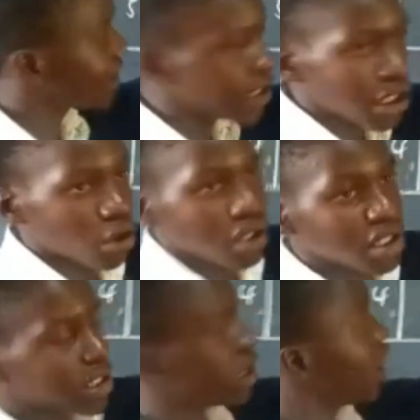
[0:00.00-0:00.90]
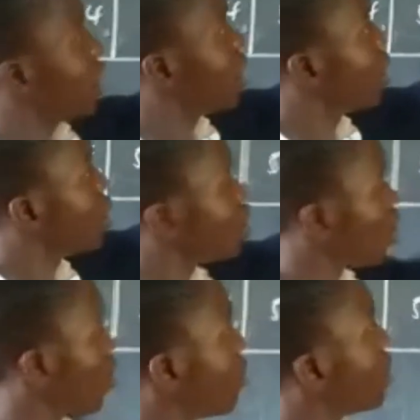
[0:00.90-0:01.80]
seen on this
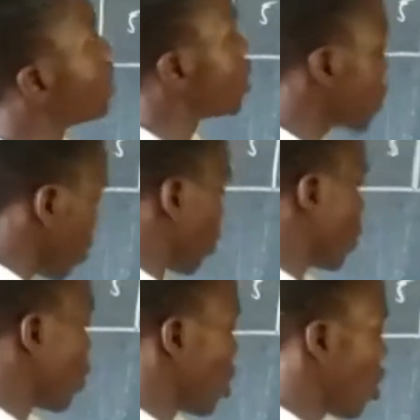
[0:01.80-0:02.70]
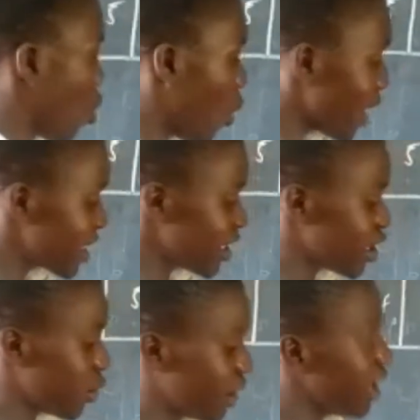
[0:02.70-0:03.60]
chalkboard. So, what
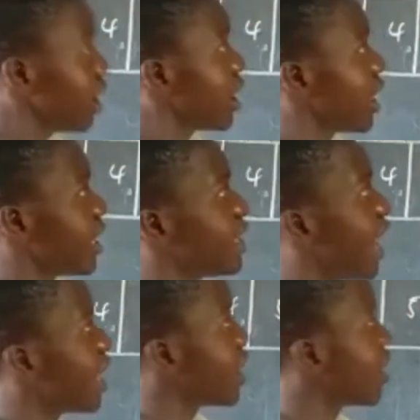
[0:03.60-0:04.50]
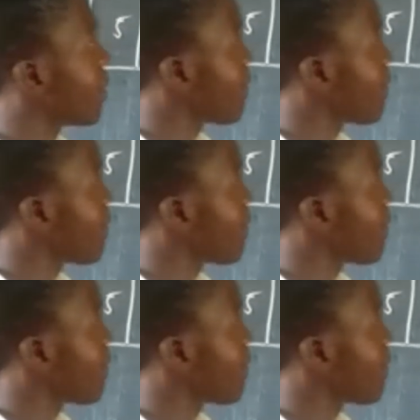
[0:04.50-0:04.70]
is really a die?